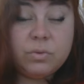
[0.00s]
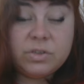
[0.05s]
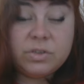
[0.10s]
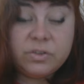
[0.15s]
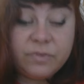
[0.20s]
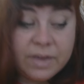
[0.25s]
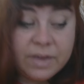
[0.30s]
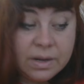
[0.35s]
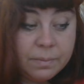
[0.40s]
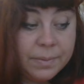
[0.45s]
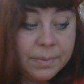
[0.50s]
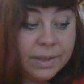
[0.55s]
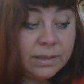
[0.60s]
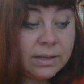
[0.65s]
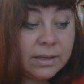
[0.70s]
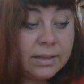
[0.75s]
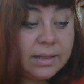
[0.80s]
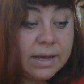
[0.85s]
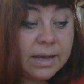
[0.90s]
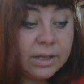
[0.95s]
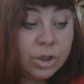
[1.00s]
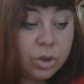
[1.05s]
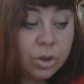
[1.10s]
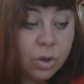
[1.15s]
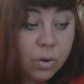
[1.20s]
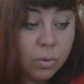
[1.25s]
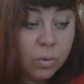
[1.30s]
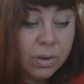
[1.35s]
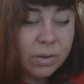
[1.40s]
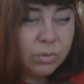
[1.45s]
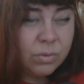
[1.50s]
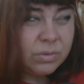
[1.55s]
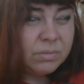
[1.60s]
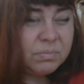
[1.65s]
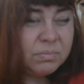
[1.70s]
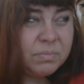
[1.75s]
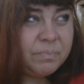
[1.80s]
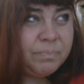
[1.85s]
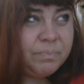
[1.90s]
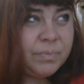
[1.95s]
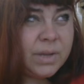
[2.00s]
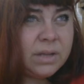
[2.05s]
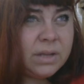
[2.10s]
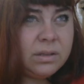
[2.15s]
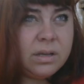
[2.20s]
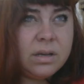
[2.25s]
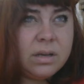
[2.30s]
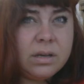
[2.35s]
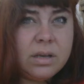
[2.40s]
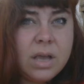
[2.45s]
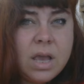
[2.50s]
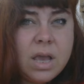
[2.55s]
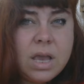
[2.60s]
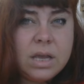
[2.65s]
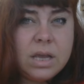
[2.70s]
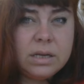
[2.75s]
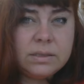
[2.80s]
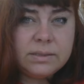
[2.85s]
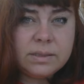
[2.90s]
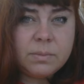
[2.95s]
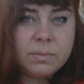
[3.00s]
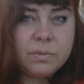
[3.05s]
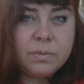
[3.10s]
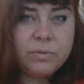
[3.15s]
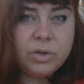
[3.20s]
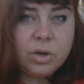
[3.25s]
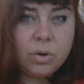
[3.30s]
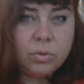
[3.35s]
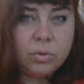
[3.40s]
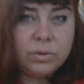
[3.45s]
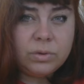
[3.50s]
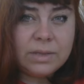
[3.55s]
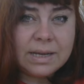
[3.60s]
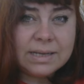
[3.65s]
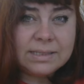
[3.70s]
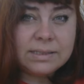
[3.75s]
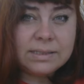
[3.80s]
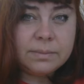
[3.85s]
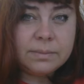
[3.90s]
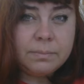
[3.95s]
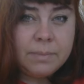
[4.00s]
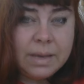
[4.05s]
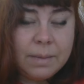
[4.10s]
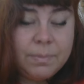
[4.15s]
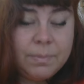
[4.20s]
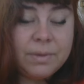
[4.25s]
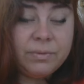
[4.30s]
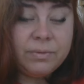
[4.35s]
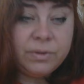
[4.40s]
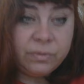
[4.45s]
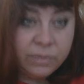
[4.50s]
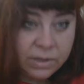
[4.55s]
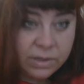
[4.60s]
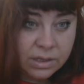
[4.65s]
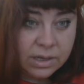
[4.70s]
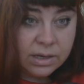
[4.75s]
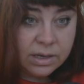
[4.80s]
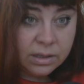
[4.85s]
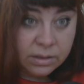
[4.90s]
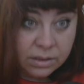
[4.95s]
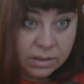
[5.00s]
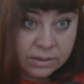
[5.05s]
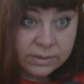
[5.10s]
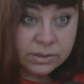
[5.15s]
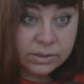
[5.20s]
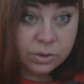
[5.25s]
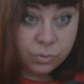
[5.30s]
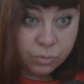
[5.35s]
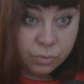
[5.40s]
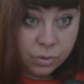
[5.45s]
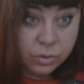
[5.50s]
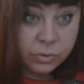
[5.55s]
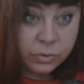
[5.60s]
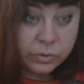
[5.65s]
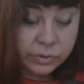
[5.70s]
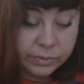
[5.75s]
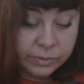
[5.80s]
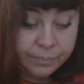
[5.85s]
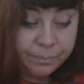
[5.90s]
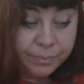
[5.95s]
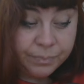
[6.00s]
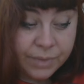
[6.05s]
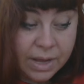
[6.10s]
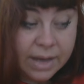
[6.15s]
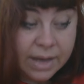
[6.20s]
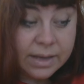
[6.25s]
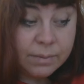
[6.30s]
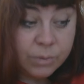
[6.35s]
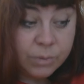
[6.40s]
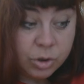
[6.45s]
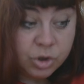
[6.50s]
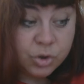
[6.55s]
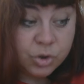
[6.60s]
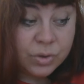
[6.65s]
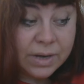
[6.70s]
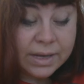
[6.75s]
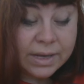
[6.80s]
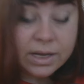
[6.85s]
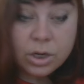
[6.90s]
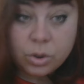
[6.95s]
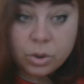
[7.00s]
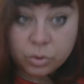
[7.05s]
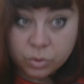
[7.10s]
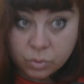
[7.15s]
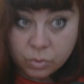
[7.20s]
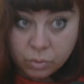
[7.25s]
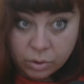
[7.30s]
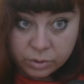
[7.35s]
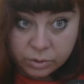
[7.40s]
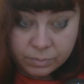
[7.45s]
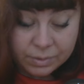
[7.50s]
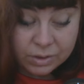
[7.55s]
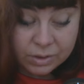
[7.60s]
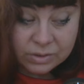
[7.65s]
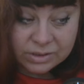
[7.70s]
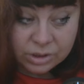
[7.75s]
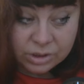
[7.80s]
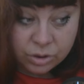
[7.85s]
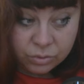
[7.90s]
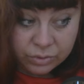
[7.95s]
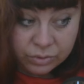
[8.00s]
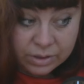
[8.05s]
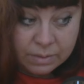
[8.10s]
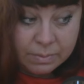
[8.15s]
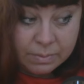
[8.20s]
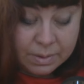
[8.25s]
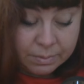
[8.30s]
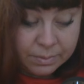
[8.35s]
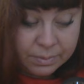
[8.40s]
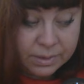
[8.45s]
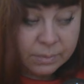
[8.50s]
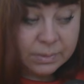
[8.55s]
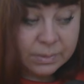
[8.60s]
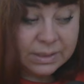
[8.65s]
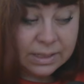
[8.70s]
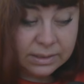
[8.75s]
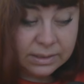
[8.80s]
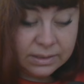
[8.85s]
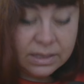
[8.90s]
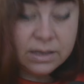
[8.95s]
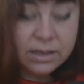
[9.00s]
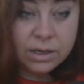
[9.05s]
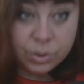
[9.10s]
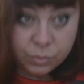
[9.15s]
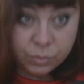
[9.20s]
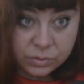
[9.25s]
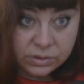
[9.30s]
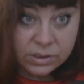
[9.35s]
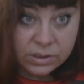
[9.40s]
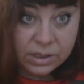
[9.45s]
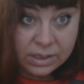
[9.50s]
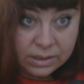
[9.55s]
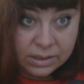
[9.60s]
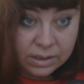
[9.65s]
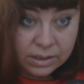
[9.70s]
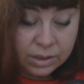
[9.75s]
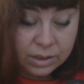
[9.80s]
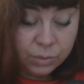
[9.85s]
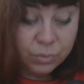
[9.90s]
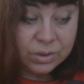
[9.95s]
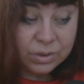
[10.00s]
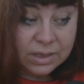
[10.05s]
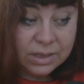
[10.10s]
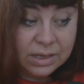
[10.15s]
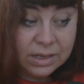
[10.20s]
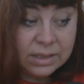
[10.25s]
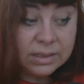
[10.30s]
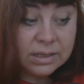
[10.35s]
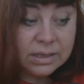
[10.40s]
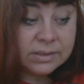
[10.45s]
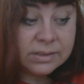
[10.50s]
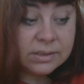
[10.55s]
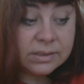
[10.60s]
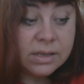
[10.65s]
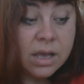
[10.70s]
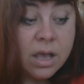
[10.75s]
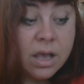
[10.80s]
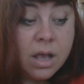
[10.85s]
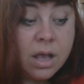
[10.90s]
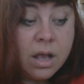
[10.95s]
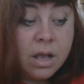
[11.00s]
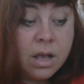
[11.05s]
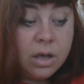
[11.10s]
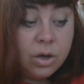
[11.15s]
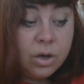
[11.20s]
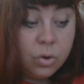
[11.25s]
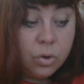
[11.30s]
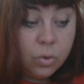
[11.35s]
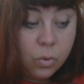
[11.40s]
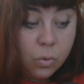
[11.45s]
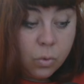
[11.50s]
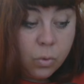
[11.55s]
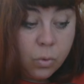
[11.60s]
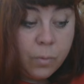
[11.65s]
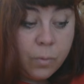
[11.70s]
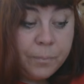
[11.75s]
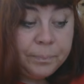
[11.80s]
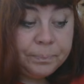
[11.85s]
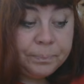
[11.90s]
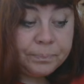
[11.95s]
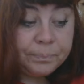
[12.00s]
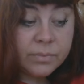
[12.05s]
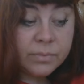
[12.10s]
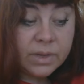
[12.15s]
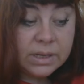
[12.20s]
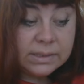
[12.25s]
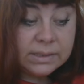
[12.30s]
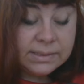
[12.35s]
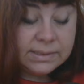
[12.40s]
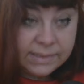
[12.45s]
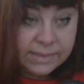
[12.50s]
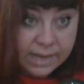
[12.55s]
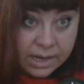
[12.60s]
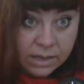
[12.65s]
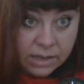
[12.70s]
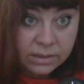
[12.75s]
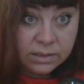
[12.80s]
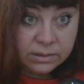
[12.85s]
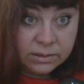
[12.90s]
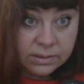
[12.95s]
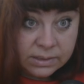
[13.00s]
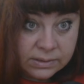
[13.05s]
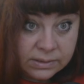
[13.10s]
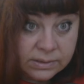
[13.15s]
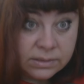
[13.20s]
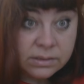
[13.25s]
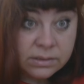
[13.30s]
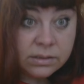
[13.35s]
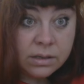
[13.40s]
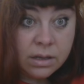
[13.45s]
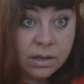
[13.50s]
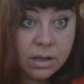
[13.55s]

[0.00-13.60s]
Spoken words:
very bad. And I know, I think in some of the old texts, maybe of the Vedic Indians, it was. I am not sure. I cannot quote because I don't remember. But I think it were the Indians who say that this